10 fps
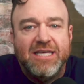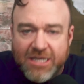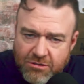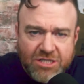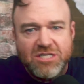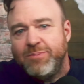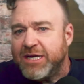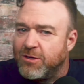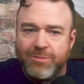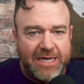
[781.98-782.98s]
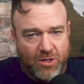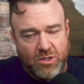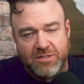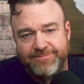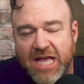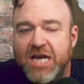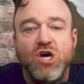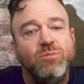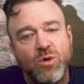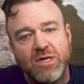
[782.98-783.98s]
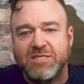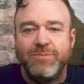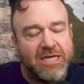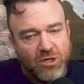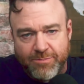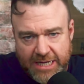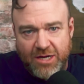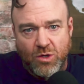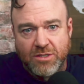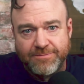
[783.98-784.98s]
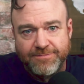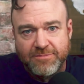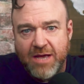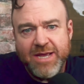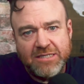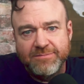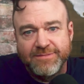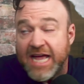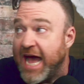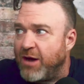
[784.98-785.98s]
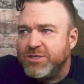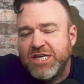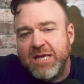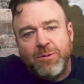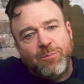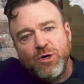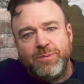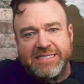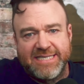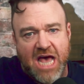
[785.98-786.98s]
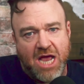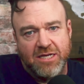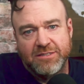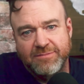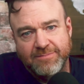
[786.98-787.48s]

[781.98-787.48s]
they're just a big old butthole, and nobody wants a big old butthole. I mean, how would you keep your poop inside?